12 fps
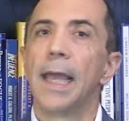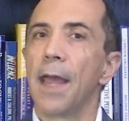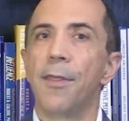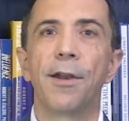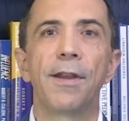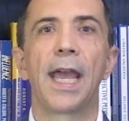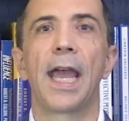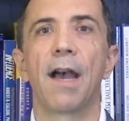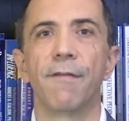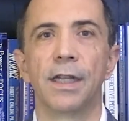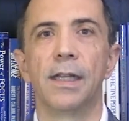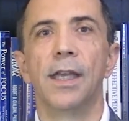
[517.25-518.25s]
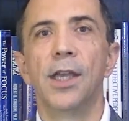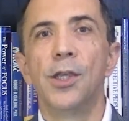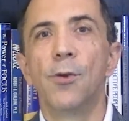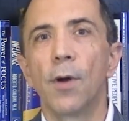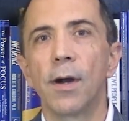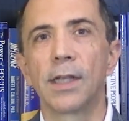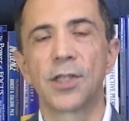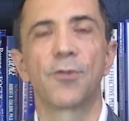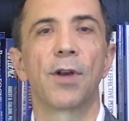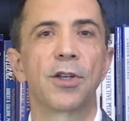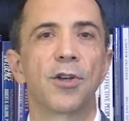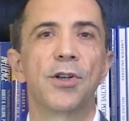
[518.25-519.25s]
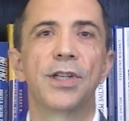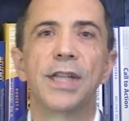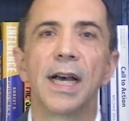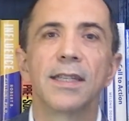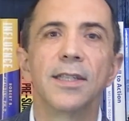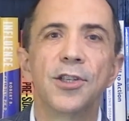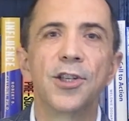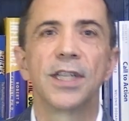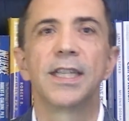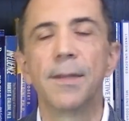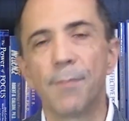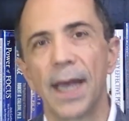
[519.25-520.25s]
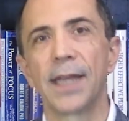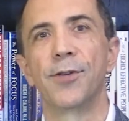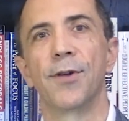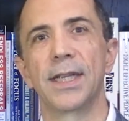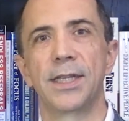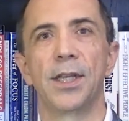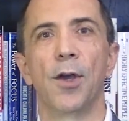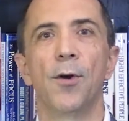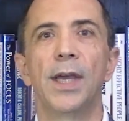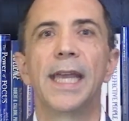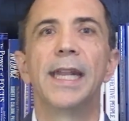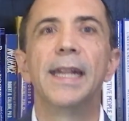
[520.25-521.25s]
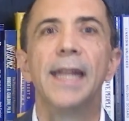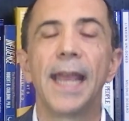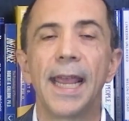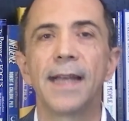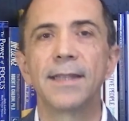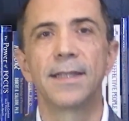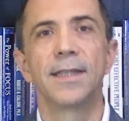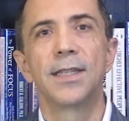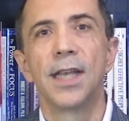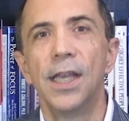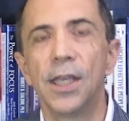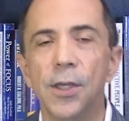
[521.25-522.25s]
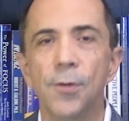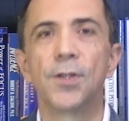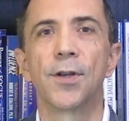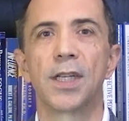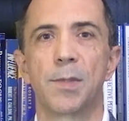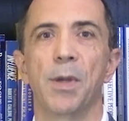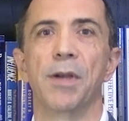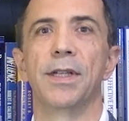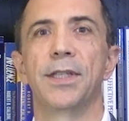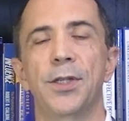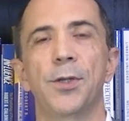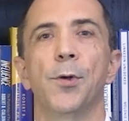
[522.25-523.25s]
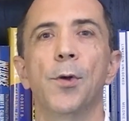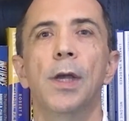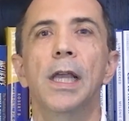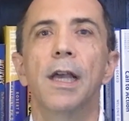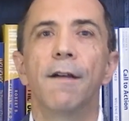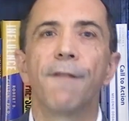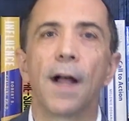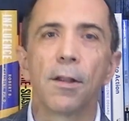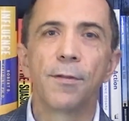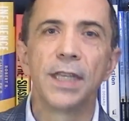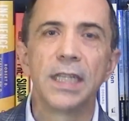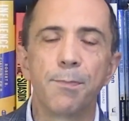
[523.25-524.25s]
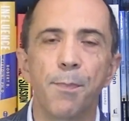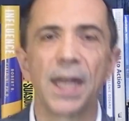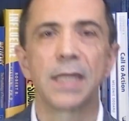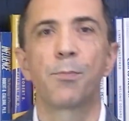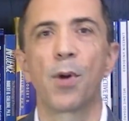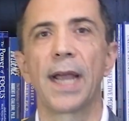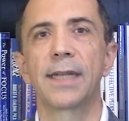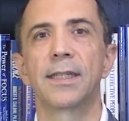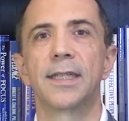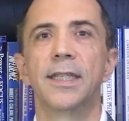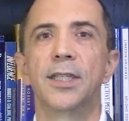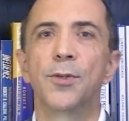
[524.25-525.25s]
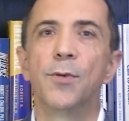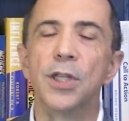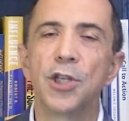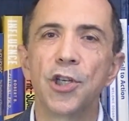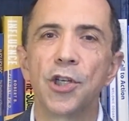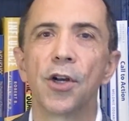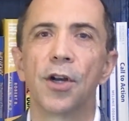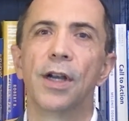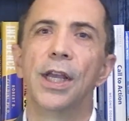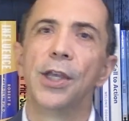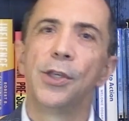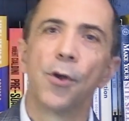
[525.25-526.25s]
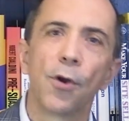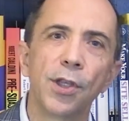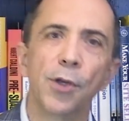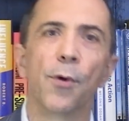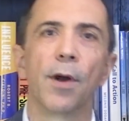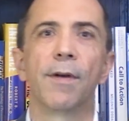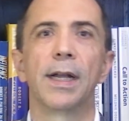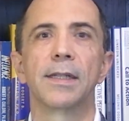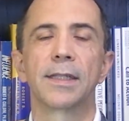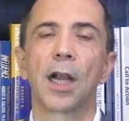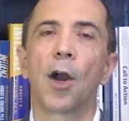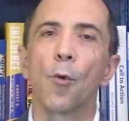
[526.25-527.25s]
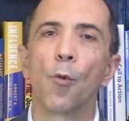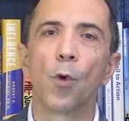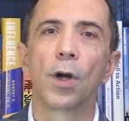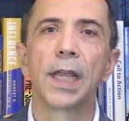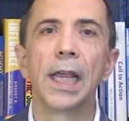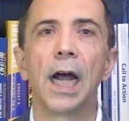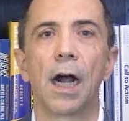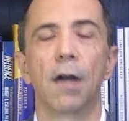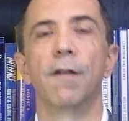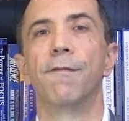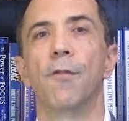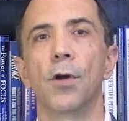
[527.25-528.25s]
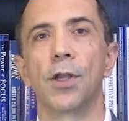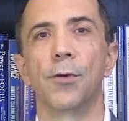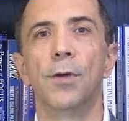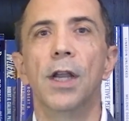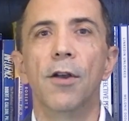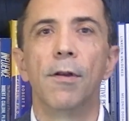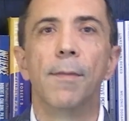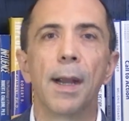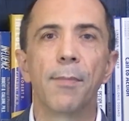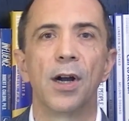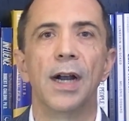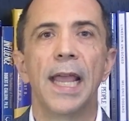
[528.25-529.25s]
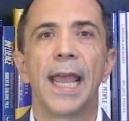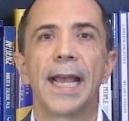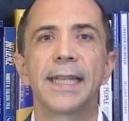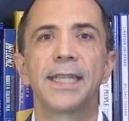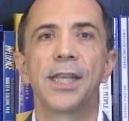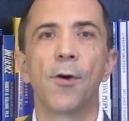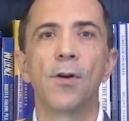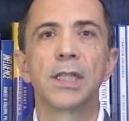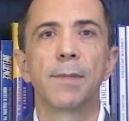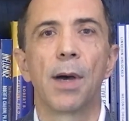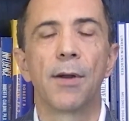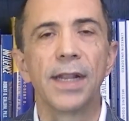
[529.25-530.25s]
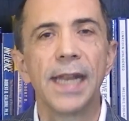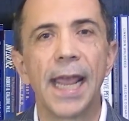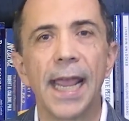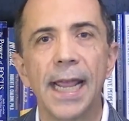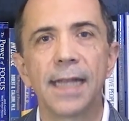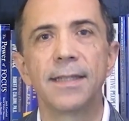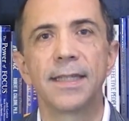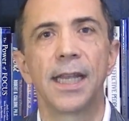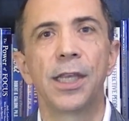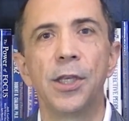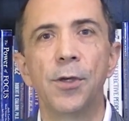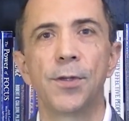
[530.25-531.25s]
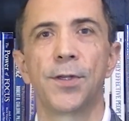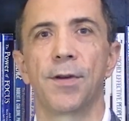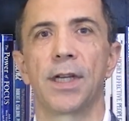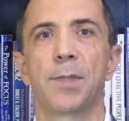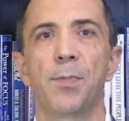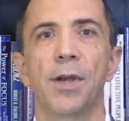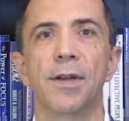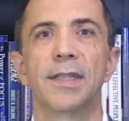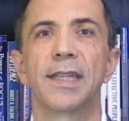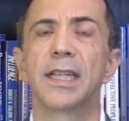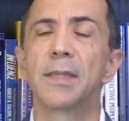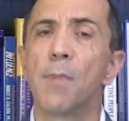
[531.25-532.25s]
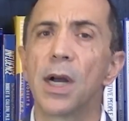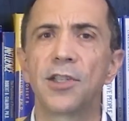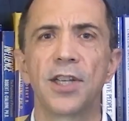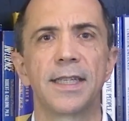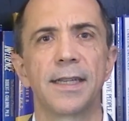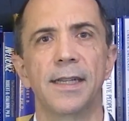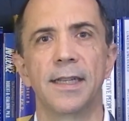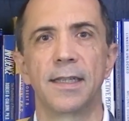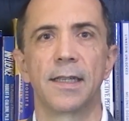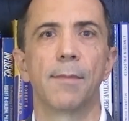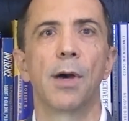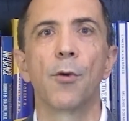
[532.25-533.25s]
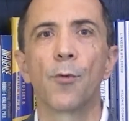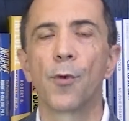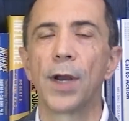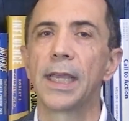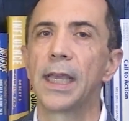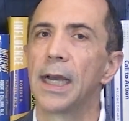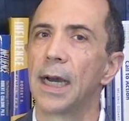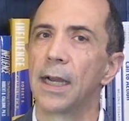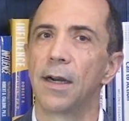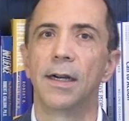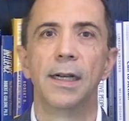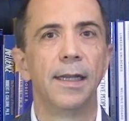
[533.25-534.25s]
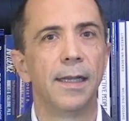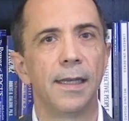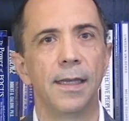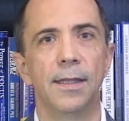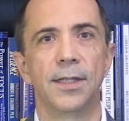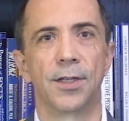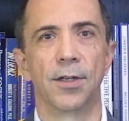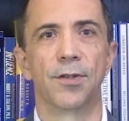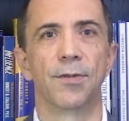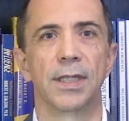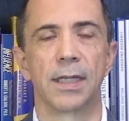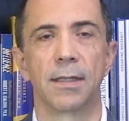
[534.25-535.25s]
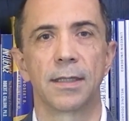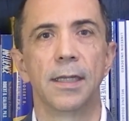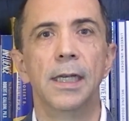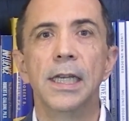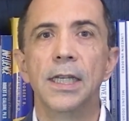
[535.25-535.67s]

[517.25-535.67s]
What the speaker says: And there you have it. URL structure doesn't just impact your SEO, it enhances user experience too. Follow these best practices to ensure your URLs are working hard for you. Remember, SEO is about enhancing user experience as much as it is about ranking higher in the search results.